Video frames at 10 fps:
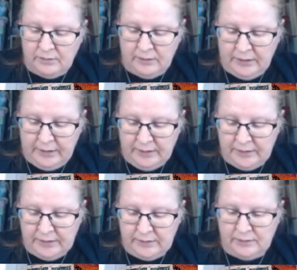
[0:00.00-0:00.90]

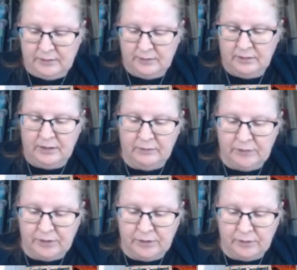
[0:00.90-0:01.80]
It's given
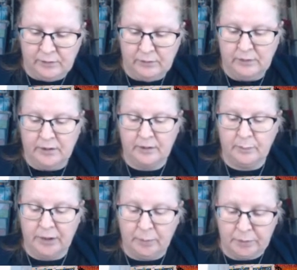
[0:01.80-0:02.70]
to other
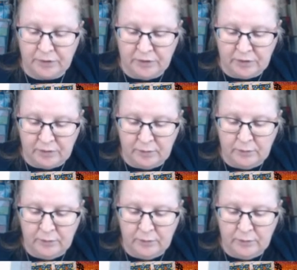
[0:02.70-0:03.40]
people to do.